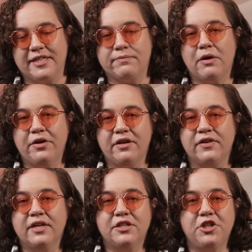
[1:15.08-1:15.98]
his
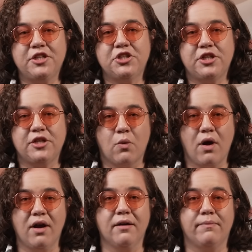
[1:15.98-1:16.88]
motive, Qin Shi
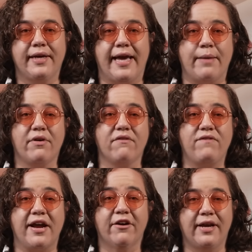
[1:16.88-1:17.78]
Huang became
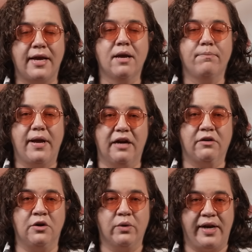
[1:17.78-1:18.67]
very
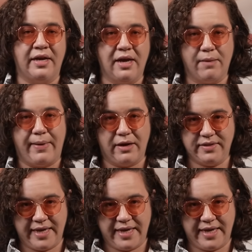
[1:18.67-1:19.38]
paranoid about